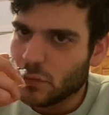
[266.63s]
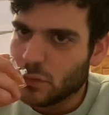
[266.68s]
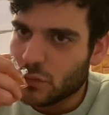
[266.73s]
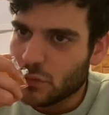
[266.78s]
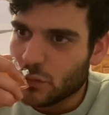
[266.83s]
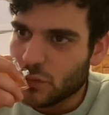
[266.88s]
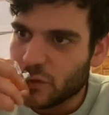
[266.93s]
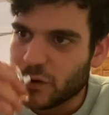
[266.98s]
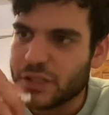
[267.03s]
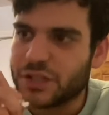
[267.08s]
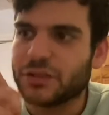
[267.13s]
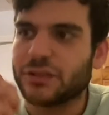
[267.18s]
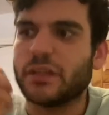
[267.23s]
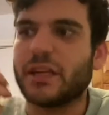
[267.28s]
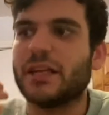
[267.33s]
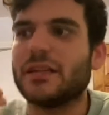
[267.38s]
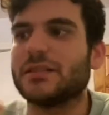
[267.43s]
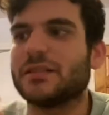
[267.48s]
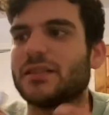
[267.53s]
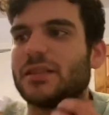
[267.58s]
which
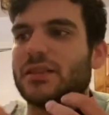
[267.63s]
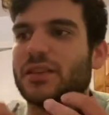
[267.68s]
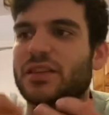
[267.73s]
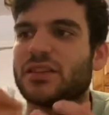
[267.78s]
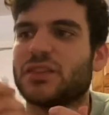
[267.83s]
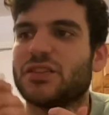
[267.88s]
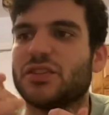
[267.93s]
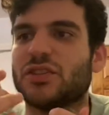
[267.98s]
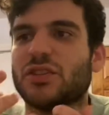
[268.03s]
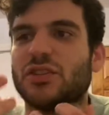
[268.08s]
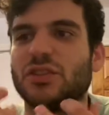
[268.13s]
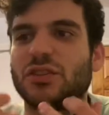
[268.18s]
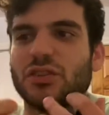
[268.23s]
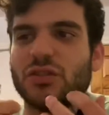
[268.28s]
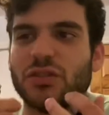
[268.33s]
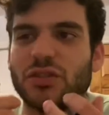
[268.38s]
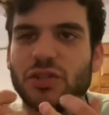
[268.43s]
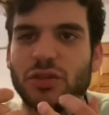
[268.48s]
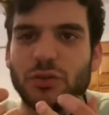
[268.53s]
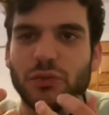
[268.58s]
leads to this
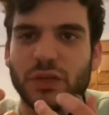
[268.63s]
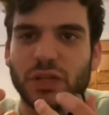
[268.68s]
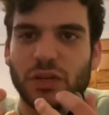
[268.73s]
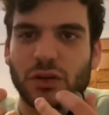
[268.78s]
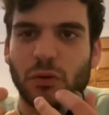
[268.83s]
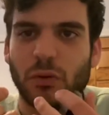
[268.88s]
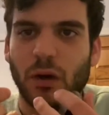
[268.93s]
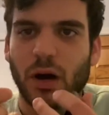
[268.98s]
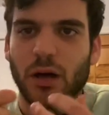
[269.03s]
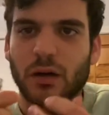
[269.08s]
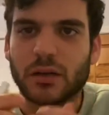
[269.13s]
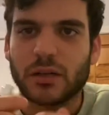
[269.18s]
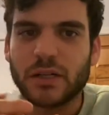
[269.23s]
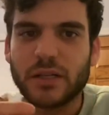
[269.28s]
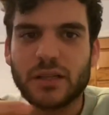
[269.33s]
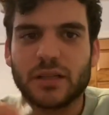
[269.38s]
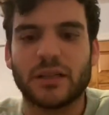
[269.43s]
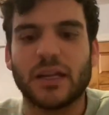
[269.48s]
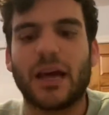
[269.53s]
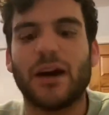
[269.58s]
dewy
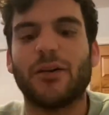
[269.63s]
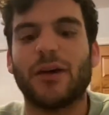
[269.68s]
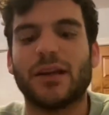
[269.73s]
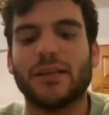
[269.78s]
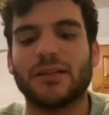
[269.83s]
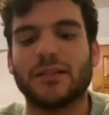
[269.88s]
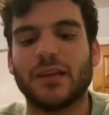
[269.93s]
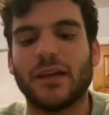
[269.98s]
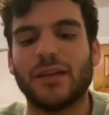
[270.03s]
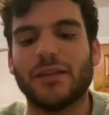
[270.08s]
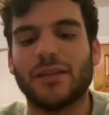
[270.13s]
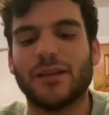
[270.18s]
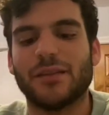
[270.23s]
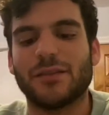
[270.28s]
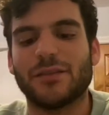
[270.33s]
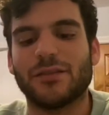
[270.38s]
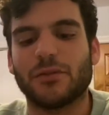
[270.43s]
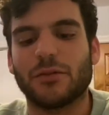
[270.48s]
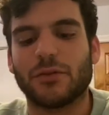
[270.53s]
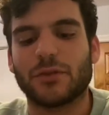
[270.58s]
quality. Now, I say
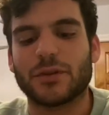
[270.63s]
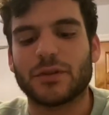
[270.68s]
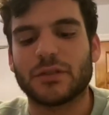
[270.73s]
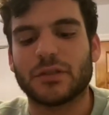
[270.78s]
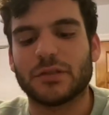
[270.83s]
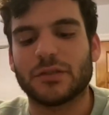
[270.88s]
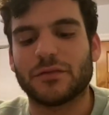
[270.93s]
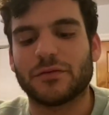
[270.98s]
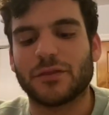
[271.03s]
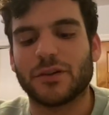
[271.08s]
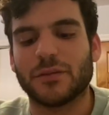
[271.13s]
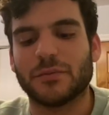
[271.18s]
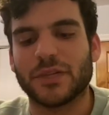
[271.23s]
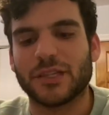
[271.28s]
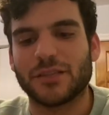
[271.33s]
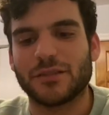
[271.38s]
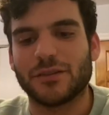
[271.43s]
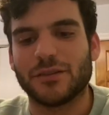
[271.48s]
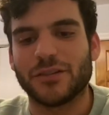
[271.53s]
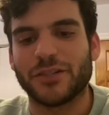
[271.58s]
that the orris is from
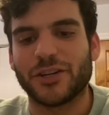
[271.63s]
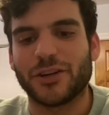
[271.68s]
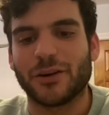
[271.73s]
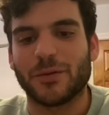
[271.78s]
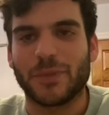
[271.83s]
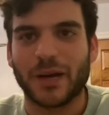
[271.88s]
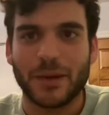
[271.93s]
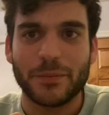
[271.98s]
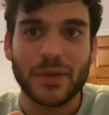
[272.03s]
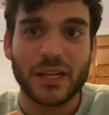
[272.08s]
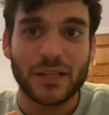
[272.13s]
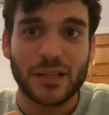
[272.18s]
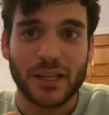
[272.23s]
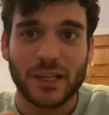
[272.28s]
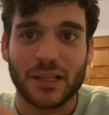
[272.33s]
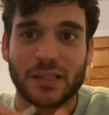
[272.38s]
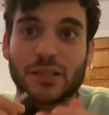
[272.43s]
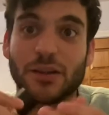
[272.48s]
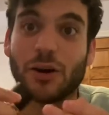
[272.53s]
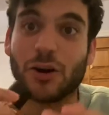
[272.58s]
Eastern Europe, I mean that
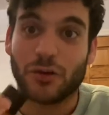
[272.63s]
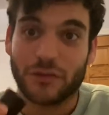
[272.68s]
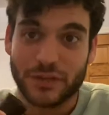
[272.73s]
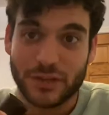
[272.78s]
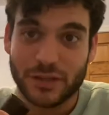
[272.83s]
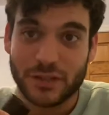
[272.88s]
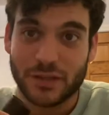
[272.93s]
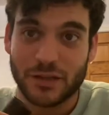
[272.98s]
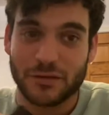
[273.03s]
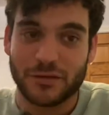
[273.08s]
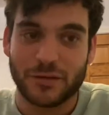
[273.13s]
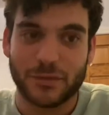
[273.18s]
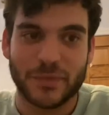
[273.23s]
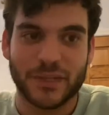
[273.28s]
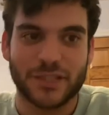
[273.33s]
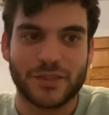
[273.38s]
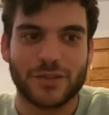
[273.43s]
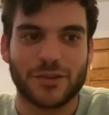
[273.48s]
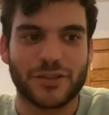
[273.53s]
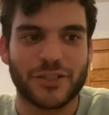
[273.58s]
it's harvested from
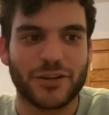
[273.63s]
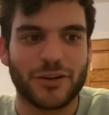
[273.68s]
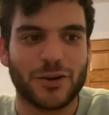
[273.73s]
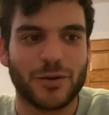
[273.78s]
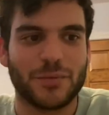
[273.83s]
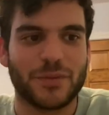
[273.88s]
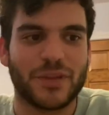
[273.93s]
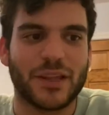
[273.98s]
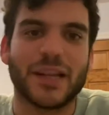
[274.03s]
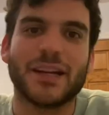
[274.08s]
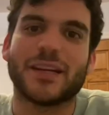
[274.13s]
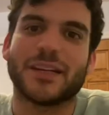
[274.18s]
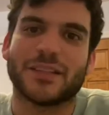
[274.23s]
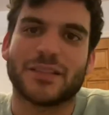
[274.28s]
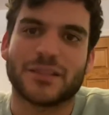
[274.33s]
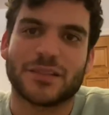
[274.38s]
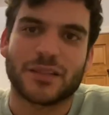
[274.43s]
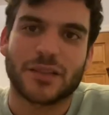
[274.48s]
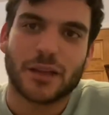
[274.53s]
Eastern Europe. Then it is